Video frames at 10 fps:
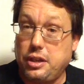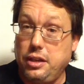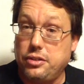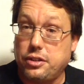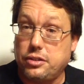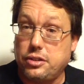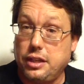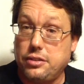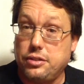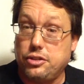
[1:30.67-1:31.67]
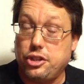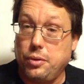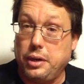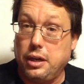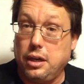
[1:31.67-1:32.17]
key to success is
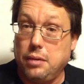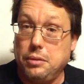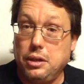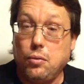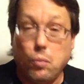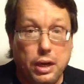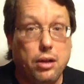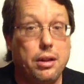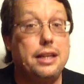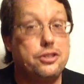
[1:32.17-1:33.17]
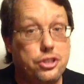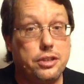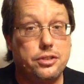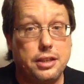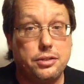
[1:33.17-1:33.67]
showing up? Well, it's
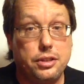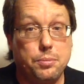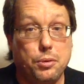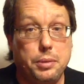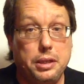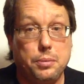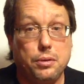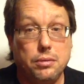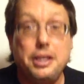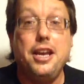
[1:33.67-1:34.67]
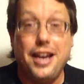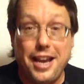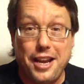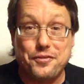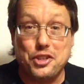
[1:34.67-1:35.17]
just that simple, people. You
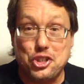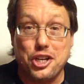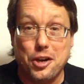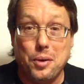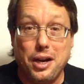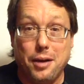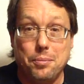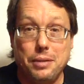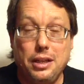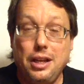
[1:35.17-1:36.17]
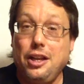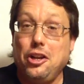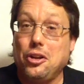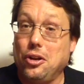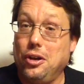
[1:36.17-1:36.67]
have to show up.
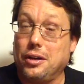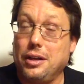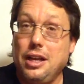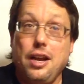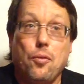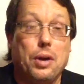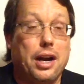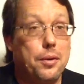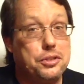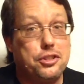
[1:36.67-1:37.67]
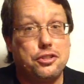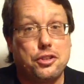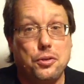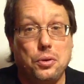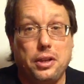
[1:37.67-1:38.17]
Look, when I was at
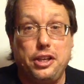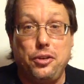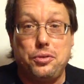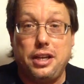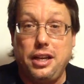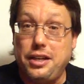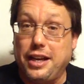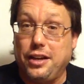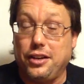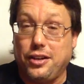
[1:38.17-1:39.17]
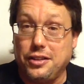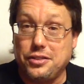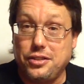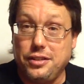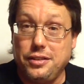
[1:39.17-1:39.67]
school at UT down in
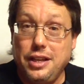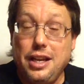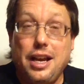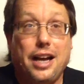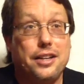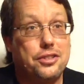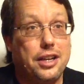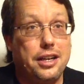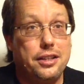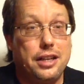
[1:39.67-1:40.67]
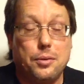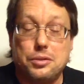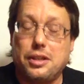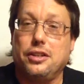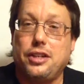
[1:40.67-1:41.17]
Austin, I decided that I
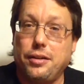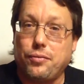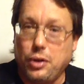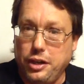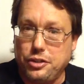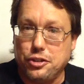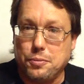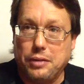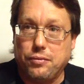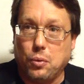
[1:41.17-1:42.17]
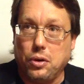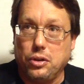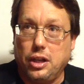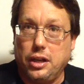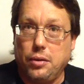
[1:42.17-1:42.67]
was going to take French as my
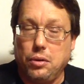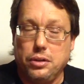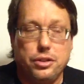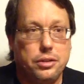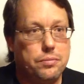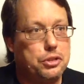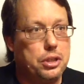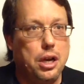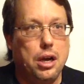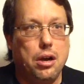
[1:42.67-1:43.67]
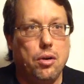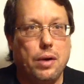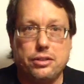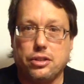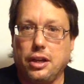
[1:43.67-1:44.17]
foreign language. So
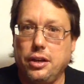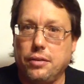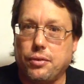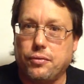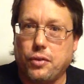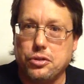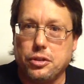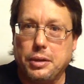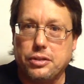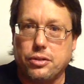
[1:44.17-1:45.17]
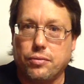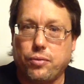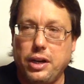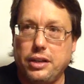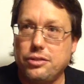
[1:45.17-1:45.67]
I signed up for first semester
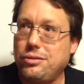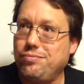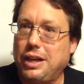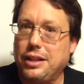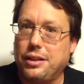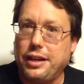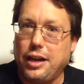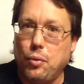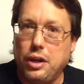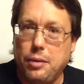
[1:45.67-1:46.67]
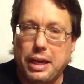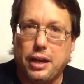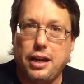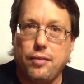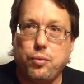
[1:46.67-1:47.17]
French. I think I went
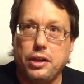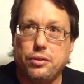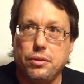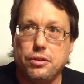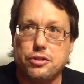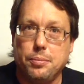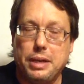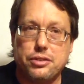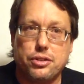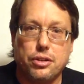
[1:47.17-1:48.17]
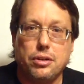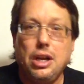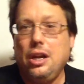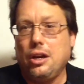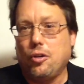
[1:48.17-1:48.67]
about halfway through the semester,
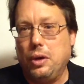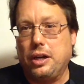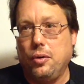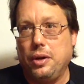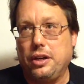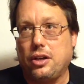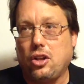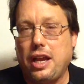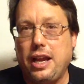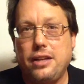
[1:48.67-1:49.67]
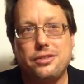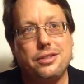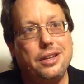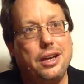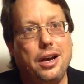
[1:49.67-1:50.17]
quit going to
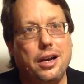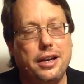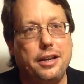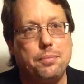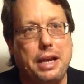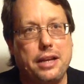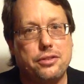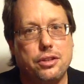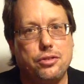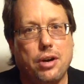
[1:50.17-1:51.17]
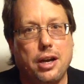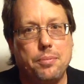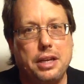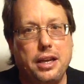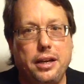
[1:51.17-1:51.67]
class, hung in past the
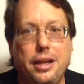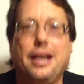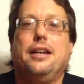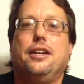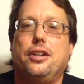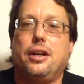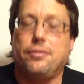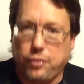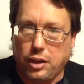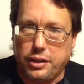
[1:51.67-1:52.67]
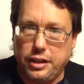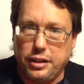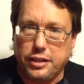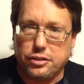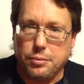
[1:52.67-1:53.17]
drop date, and ended up flunking
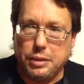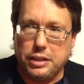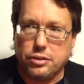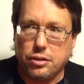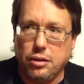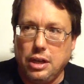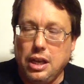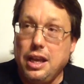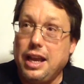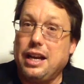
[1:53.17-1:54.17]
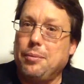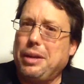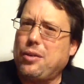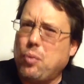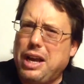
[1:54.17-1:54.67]
that semester. And I'm
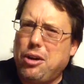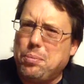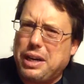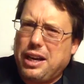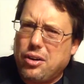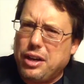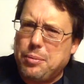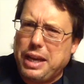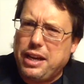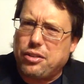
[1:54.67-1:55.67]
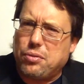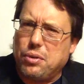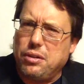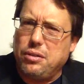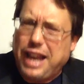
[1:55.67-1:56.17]
like, well, but I already made it
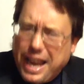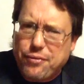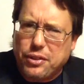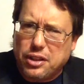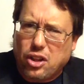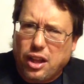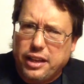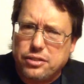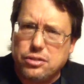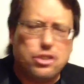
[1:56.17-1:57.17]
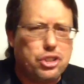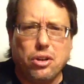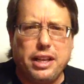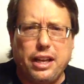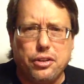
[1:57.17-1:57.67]
through half of the class.
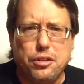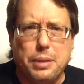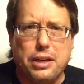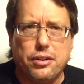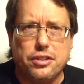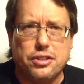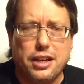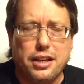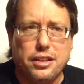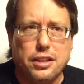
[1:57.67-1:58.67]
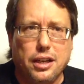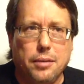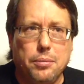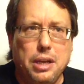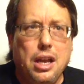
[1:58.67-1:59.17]
Surely I'll do better the second
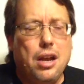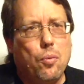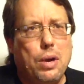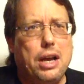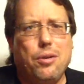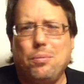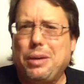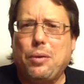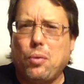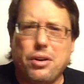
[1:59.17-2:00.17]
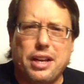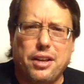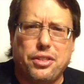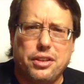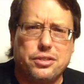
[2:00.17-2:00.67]
time. Well, my work
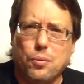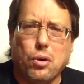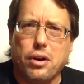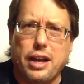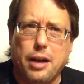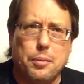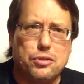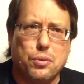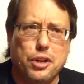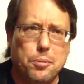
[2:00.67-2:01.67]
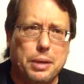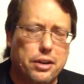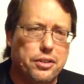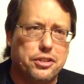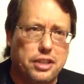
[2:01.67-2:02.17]
ethics and work habits were no
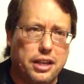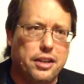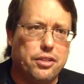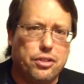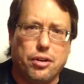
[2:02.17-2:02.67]
better the second,